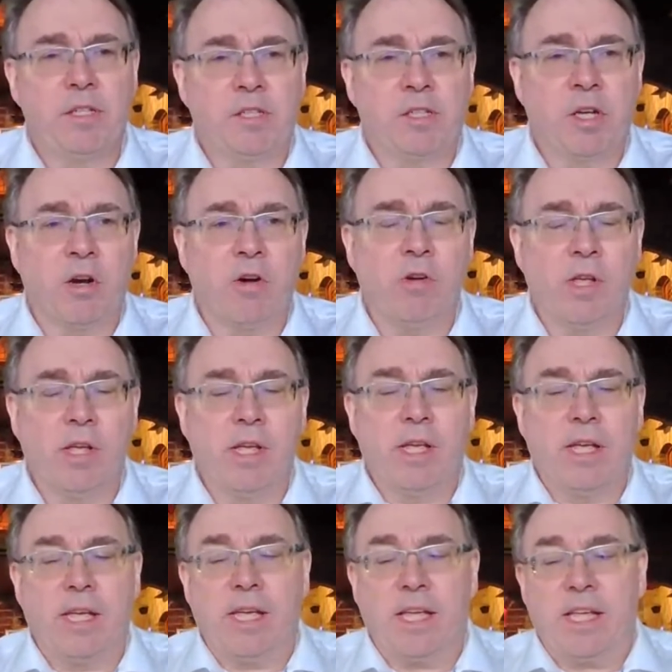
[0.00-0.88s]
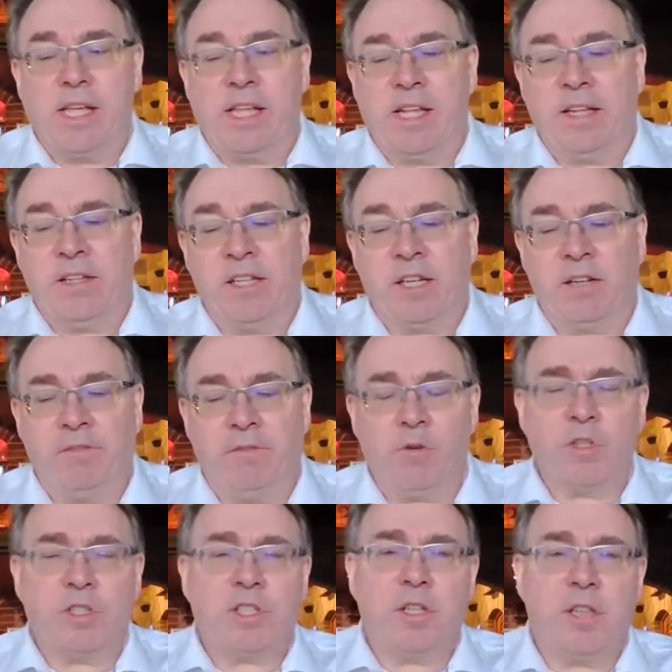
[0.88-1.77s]
So the
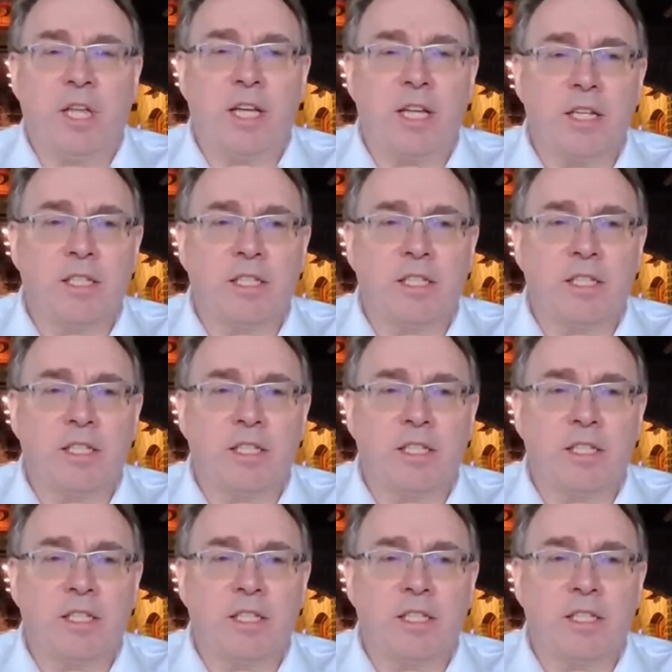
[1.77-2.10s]
unfortunate thing